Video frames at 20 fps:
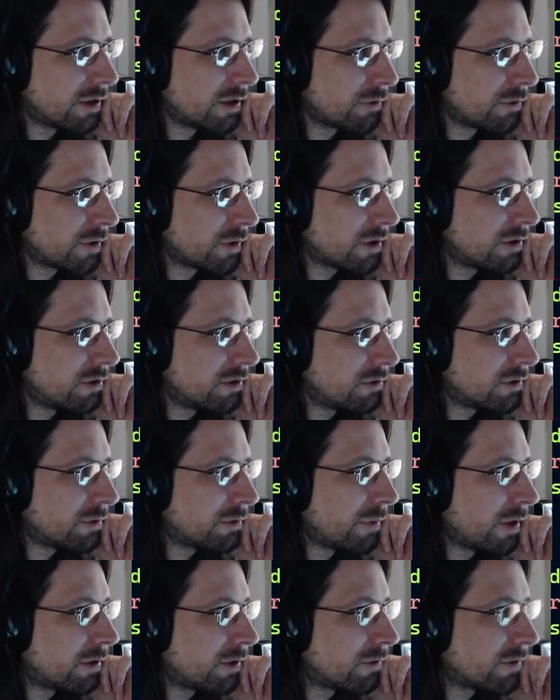or we could do some
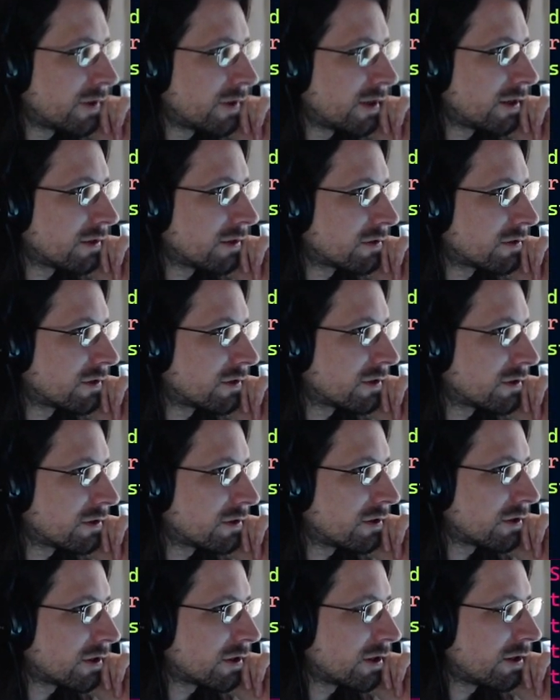other things. Let's
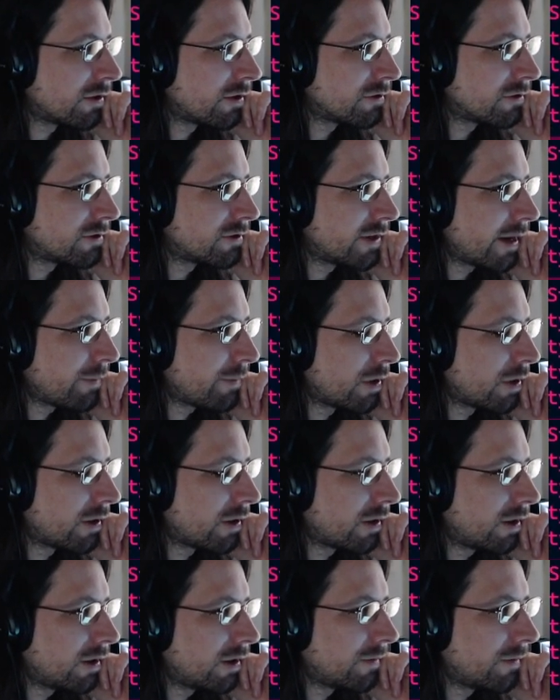look at our stat block
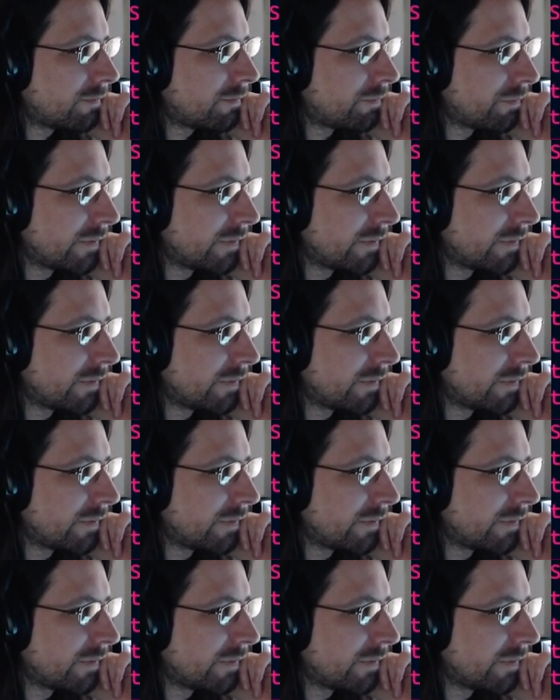again.